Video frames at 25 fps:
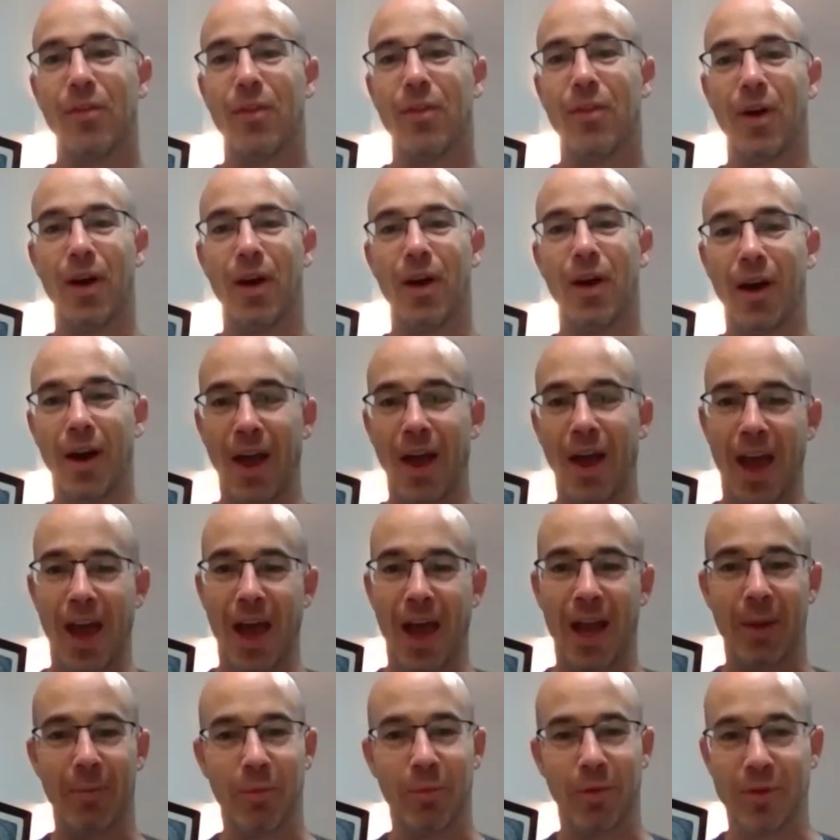the
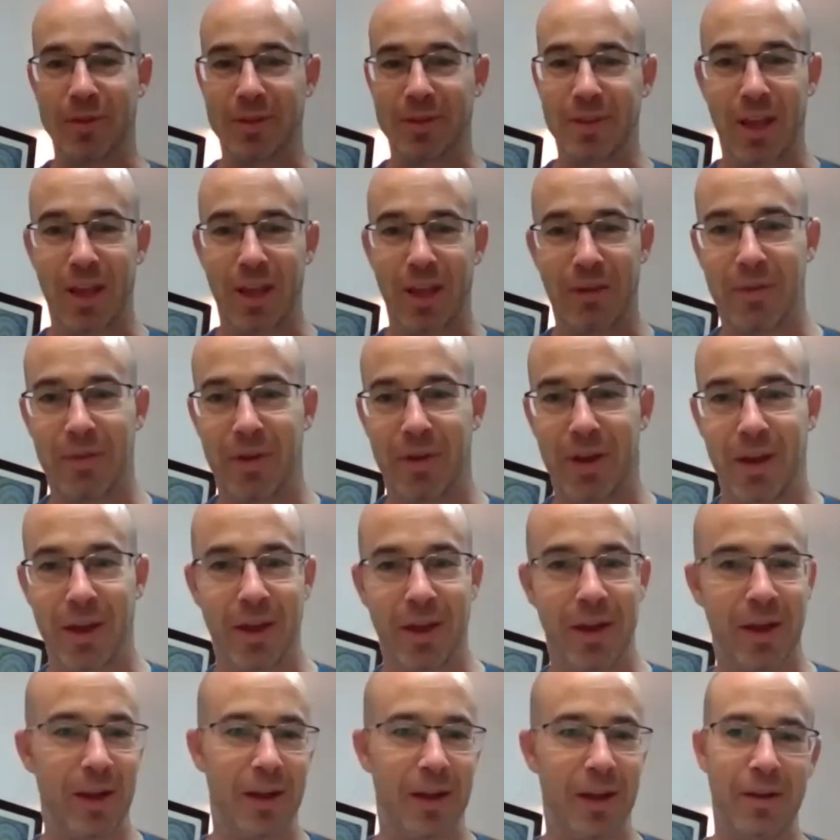animals love
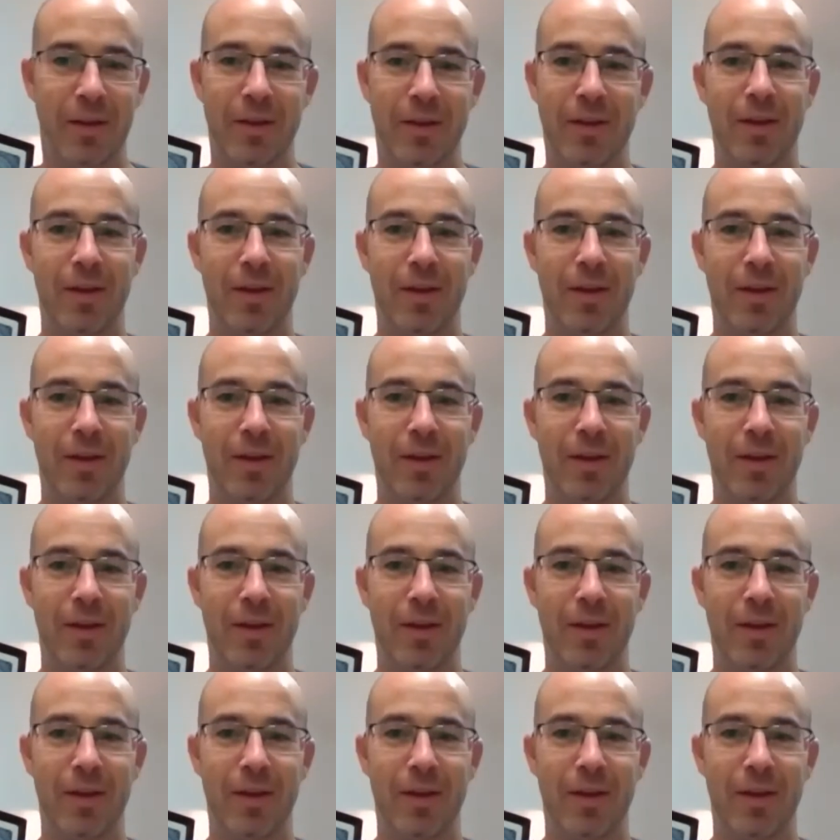it, and